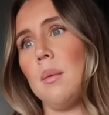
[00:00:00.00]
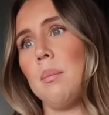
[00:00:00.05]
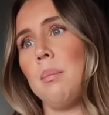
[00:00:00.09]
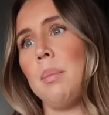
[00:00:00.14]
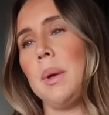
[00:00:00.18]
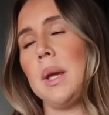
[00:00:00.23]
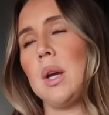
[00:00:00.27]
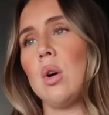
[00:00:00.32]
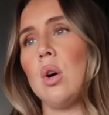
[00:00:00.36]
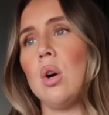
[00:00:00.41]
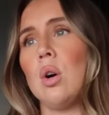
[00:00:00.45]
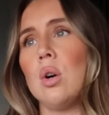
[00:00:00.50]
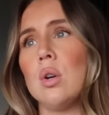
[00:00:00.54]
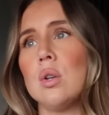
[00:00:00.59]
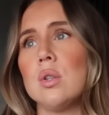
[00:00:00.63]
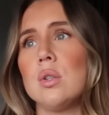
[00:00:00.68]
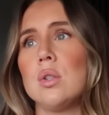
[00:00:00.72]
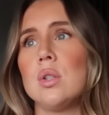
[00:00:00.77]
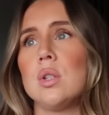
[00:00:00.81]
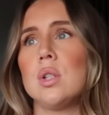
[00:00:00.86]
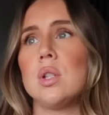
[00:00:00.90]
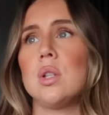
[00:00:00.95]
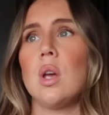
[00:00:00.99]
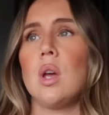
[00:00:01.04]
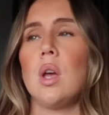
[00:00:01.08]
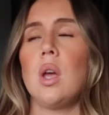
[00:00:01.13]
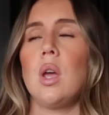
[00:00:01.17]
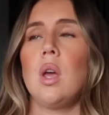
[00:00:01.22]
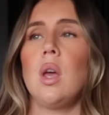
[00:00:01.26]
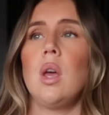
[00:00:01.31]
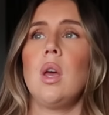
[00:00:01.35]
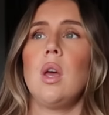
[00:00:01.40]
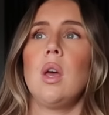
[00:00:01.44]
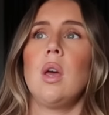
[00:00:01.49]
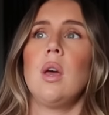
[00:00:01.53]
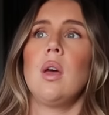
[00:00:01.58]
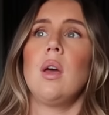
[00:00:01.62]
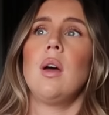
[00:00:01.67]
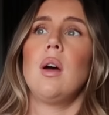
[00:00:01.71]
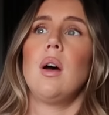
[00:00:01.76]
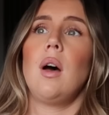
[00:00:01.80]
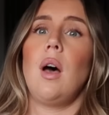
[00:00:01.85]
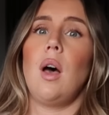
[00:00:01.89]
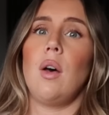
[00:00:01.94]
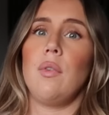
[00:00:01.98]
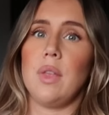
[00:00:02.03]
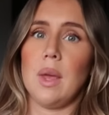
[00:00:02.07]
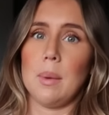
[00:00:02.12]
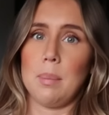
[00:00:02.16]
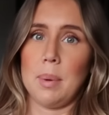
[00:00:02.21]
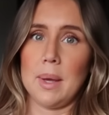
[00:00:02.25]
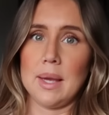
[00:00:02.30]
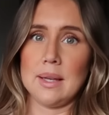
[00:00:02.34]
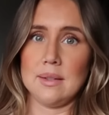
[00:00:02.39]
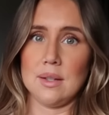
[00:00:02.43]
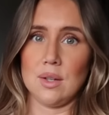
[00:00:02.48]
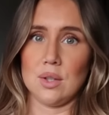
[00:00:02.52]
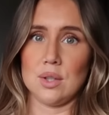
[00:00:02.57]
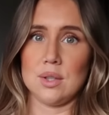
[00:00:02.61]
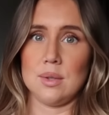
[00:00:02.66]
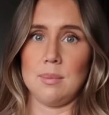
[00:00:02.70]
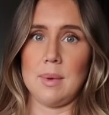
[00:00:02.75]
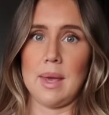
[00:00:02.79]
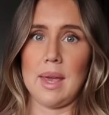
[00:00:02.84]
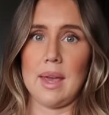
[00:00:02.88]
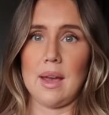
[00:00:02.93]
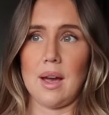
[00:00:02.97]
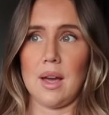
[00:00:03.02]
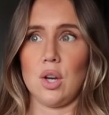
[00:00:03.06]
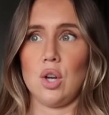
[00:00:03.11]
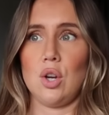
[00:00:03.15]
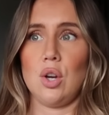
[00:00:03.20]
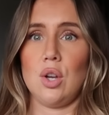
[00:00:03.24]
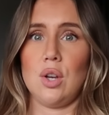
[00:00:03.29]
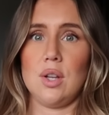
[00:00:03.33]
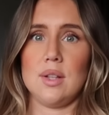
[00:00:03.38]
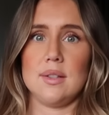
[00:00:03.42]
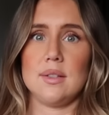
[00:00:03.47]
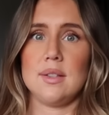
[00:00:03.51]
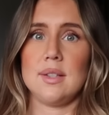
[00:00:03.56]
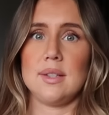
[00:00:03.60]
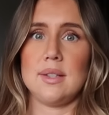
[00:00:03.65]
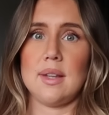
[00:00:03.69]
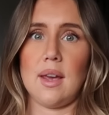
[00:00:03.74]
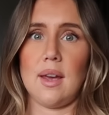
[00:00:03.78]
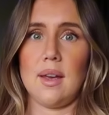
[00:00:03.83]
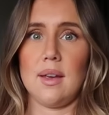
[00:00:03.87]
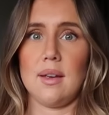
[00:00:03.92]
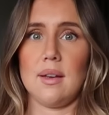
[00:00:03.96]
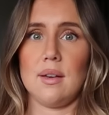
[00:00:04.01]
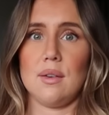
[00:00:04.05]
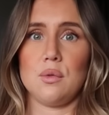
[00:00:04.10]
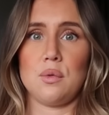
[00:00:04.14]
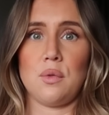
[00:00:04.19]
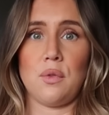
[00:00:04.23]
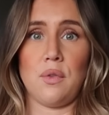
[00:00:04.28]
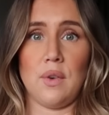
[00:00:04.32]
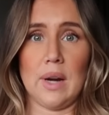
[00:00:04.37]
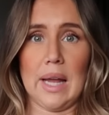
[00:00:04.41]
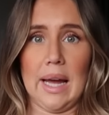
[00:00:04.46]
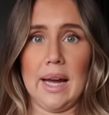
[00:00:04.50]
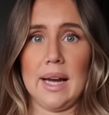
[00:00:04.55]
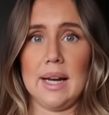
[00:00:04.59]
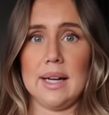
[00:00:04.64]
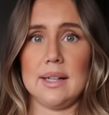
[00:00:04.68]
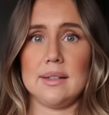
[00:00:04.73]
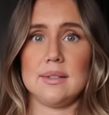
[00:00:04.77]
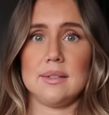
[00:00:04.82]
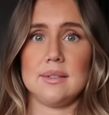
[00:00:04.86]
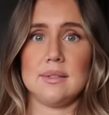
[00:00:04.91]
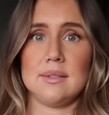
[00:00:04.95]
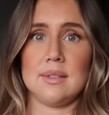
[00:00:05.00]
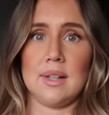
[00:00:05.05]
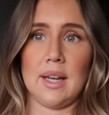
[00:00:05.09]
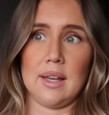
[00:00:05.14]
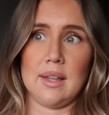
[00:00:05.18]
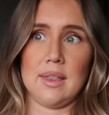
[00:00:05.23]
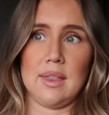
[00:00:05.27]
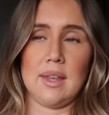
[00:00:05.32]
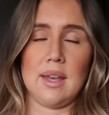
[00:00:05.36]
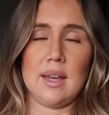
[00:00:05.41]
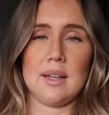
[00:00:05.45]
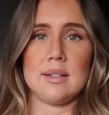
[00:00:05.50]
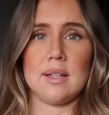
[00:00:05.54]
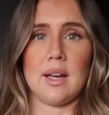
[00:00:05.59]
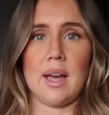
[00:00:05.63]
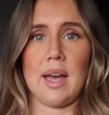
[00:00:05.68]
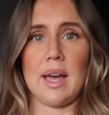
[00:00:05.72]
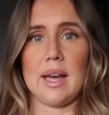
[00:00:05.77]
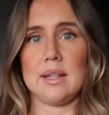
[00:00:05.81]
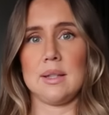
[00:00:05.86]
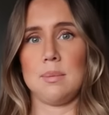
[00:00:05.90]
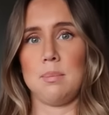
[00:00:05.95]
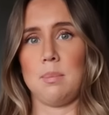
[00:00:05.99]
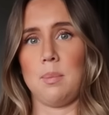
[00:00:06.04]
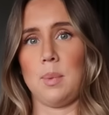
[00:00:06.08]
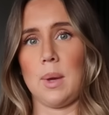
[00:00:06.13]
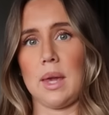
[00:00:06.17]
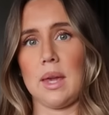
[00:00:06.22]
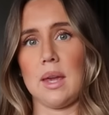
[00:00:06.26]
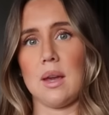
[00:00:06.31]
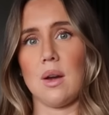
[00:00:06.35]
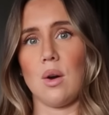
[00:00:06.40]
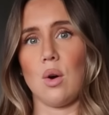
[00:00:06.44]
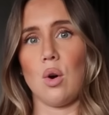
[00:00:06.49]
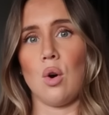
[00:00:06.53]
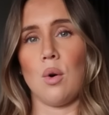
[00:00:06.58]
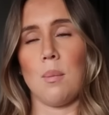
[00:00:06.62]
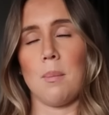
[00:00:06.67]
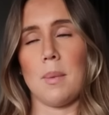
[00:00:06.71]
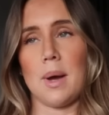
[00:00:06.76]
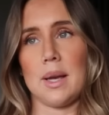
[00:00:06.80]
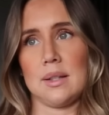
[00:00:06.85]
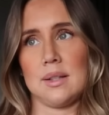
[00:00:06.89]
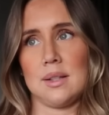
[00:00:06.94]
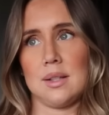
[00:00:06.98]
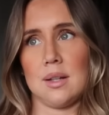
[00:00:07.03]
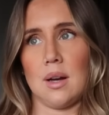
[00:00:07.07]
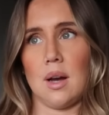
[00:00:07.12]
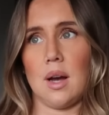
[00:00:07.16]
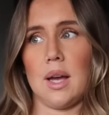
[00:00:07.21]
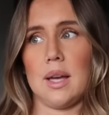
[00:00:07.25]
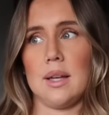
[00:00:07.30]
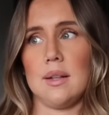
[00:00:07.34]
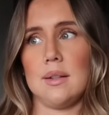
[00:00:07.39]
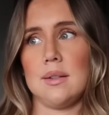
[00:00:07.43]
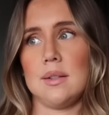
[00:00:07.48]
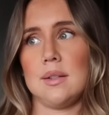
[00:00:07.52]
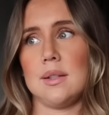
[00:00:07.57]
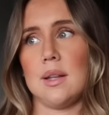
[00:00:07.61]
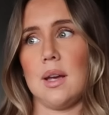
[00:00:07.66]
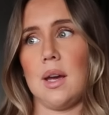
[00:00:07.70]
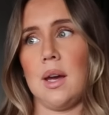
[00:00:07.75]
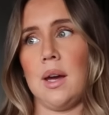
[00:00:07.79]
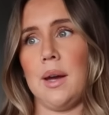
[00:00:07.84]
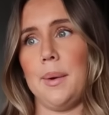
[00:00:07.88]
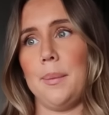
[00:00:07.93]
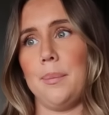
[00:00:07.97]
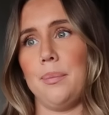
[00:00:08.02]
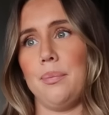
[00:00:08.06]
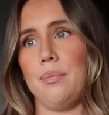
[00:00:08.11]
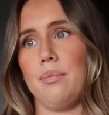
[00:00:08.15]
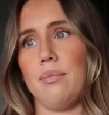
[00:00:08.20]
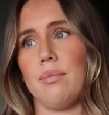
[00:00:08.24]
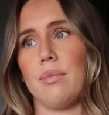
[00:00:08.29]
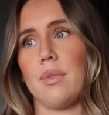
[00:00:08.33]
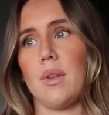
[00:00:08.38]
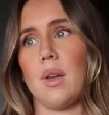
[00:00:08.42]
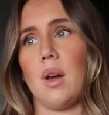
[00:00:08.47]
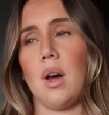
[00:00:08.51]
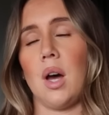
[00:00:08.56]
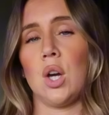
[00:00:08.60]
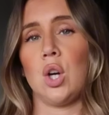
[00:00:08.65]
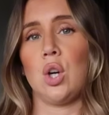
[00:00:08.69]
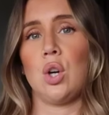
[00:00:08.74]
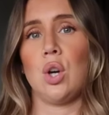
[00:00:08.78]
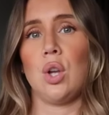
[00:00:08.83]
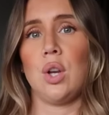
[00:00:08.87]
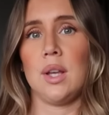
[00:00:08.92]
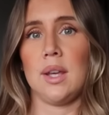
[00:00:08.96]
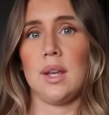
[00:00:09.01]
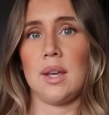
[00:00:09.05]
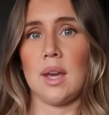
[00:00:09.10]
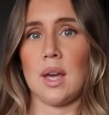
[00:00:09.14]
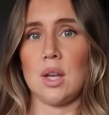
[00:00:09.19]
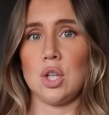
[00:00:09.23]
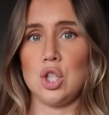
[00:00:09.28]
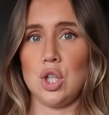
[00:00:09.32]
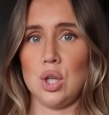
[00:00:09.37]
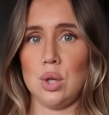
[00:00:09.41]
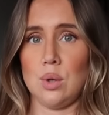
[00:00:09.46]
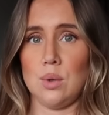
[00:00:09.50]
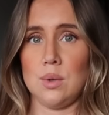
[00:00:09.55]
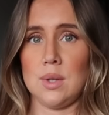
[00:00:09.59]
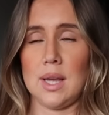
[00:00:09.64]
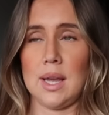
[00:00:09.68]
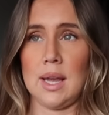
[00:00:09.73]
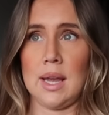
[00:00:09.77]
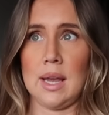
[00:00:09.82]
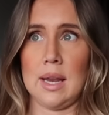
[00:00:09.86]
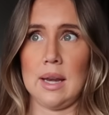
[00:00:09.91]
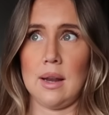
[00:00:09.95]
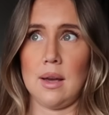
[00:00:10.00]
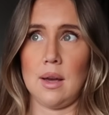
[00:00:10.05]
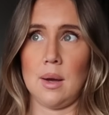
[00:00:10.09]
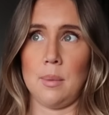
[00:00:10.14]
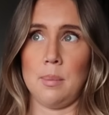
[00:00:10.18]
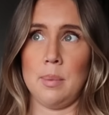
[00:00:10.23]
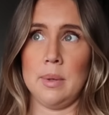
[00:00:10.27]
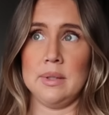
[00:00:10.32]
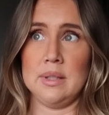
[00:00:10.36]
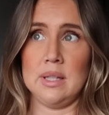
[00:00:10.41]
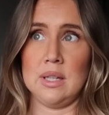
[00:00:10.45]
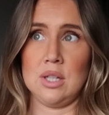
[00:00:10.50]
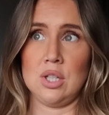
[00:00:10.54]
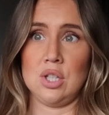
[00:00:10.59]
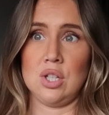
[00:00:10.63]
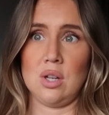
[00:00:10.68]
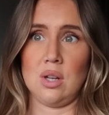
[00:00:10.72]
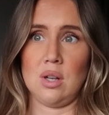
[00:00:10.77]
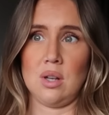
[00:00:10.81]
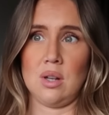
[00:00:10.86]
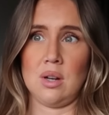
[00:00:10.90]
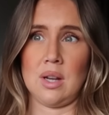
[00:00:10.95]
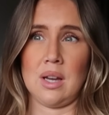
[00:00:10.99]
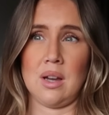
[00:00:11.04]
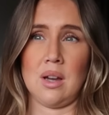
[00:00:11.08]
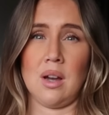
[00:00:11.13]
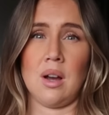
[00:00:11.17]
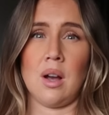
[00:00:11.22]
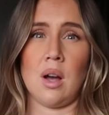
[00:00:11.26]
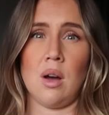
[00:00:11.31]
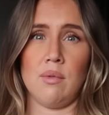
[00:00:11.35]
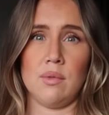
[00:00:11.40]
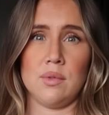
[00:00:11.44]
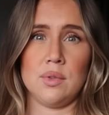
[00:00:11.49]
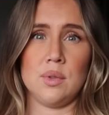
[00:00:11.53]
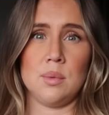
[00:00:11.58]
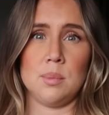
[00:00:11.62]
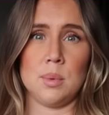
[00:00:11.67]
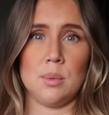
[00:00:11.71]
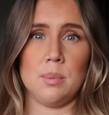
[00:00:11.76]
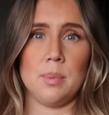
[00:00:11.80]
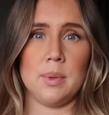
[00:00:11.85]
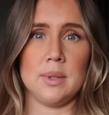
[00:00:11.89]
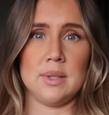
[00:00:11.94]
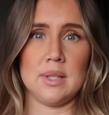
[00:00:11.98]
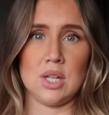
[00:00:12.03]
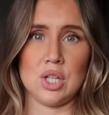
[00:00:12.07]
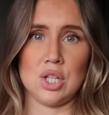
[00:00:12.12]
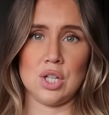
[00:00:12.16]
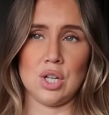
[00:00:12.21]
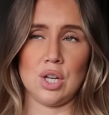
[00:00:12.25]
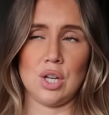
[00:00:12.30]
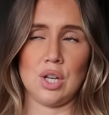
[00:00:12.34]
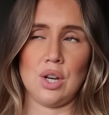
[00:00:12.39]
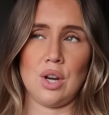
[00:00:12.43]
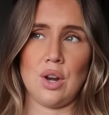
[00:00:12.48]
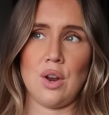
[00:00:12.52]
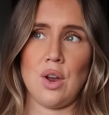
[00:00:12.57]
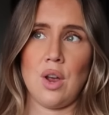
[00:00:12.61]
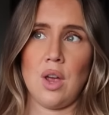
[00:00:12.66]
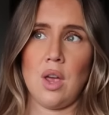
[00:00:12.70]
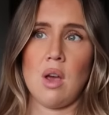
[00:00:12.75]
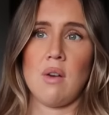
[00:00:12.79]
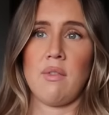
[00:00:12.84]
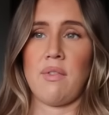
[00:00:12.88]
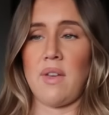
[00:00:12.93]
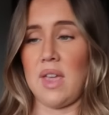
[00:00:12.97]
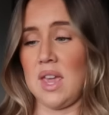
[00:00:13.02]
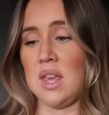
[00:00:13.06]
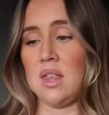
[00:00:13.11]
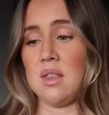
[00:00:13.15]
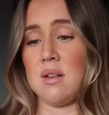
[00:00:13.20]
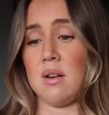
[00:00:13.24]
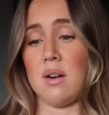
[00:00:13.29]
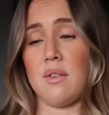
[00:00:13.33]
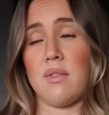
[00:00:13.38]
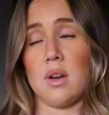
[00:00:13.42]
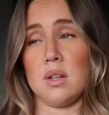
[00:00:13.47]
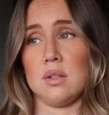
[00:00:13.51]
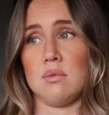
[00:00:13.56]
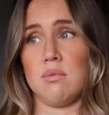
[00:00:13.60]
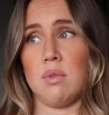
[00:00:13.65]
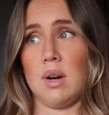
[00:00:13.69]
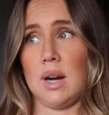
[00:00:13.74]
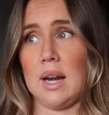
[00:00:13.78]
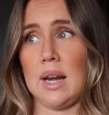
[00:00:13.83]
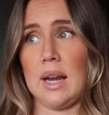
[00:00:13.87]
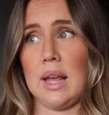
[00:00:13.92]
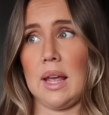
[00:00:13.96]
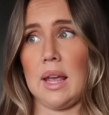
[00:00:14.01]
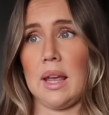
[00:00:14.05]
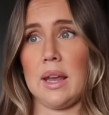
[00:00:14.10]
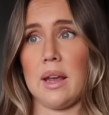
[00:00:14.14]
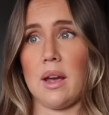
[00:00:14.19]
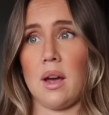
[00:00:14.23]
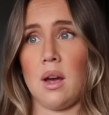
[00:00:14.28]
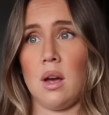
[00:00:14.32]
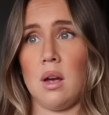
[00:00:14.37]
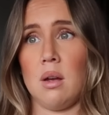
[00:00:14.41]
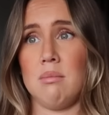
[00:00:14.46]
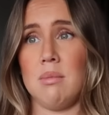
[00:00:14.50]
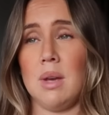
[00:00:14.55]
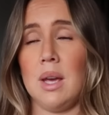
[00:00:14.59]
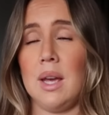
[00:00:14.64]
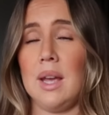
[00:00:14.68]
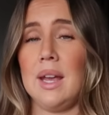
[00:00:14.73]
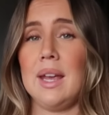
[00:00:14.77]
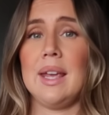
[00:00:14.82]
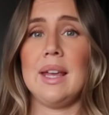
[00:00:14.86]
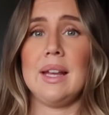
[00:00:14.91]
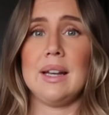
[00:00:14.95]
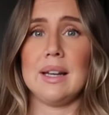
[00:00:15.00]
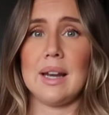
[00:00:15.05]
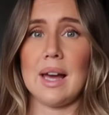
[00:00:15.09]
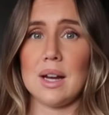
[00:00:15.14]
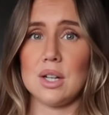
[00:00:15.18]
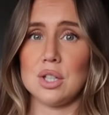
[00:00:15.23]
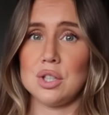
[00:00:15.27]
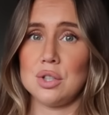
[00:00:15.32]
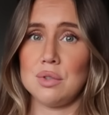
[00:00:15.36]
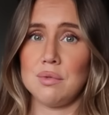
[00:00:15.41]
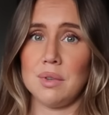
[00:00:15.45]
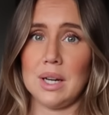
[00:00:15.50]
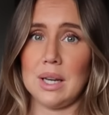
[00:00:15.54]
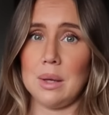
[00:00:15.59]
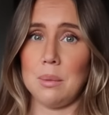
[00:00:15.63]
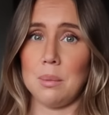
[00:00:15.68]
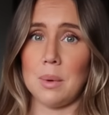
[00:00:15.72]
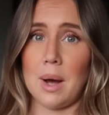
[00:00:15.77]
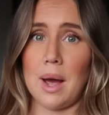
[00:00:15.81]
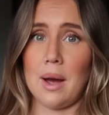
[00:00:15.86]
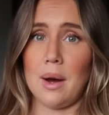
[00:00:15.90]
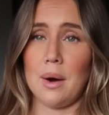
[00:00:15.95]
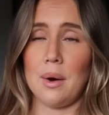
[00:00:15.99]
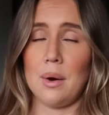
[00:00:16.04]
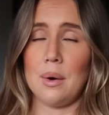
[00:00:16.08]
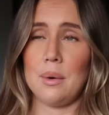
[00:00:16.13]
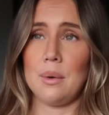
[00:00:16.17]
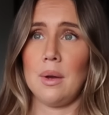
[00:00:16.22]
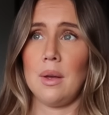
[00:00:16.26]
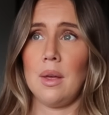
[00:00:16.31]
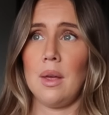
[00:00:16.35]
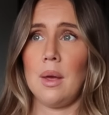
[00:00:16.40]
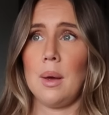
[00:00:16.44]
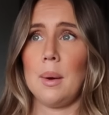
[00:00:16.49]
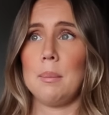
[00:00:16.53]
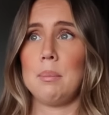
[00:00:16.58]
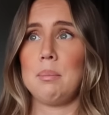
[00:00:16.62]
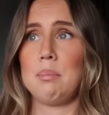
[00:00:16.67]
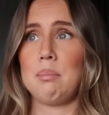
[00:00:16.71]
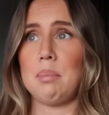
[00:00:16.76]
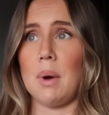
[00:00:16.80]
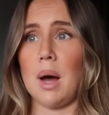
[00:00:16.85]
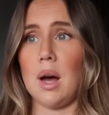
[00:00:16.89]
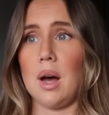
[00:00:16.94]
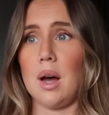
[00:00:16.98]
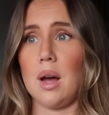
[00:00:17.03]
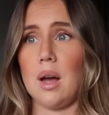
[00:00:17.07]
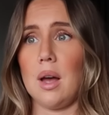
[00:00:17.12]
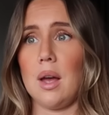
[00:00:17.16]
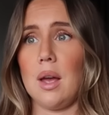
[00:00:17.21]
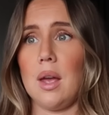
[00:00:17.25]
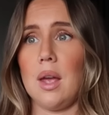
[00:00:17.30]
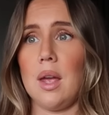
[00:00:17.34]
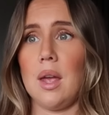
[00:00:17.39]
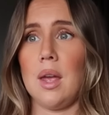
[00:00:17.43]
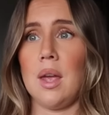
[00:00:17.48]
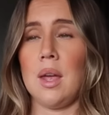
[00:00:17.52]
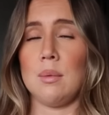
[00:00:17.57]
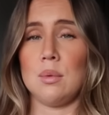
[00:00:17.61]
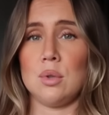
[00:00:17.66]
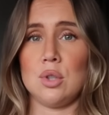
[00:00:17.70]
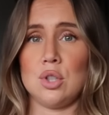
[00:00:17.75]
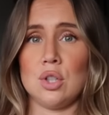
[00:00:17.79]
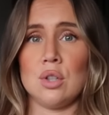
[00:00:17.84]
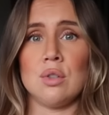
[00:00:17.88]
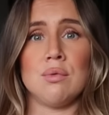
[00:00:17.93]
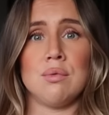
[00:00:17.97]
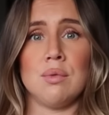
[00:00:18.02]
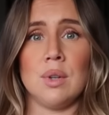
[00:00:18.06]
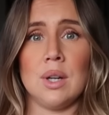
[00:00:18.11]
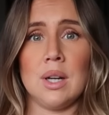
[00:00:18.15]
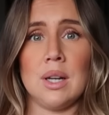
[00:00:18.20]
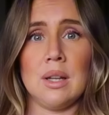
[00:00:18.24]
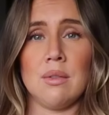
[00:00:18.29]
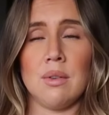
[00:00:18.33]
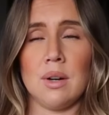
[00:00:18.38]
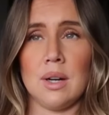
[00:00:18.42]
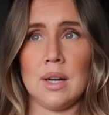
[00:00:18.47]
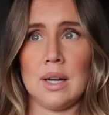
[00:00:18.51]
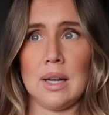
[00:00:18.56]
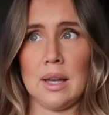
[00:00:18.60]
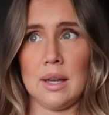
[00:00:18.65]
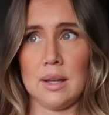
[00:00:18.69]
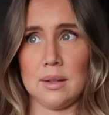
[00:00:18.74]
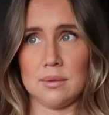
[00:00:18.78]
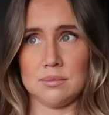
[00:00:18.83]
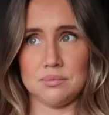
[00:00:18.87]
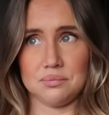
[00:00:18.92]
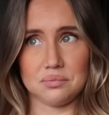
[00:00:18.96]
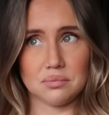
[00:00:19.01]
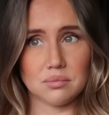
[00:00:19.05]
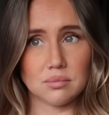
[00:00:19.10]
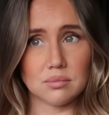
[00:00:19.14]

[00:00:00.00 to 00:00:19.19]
Because of the episiotomy, I couldn't sit flat like this. I had to be on my sides. I couldn't get Jude in a position, like a comfortable position for either of us really. He latched really well, but it was just really